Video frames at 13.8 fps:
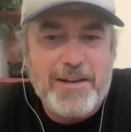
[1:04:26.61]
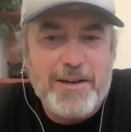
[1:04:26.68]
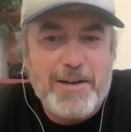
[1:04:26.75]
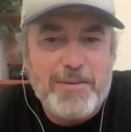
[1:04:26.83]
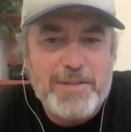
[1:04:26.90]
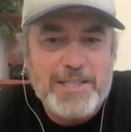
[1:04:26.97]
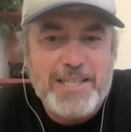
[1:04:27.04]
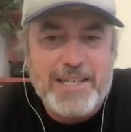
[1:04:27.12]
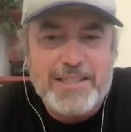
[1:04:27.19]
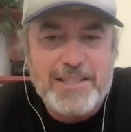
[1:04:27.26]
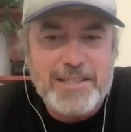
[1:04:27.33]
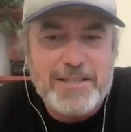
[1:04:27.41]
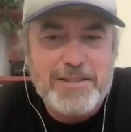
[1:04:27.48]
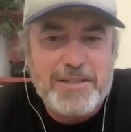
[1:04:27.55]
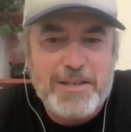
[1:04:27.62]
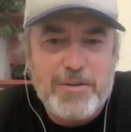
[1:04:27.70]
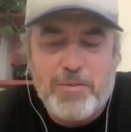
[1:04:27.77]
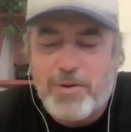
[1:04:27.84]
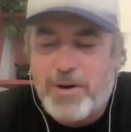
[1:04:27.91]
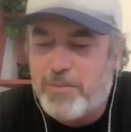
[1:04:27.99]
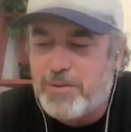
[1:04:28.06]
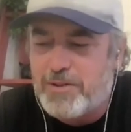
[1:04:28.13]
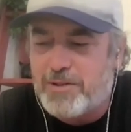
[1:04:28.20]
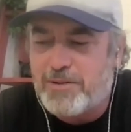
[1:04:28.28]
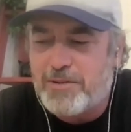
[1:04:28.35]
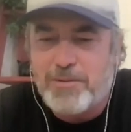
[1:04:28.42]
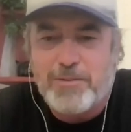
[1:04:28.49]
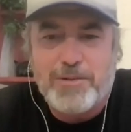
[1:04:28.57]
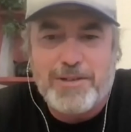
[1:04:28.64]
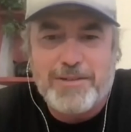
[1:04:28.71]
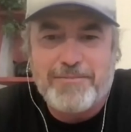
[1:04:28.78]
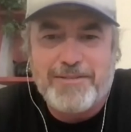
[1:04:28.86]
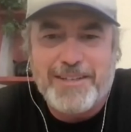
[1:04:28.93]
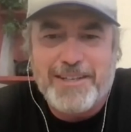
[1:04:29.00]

Um, the techniques that you were able to do, the,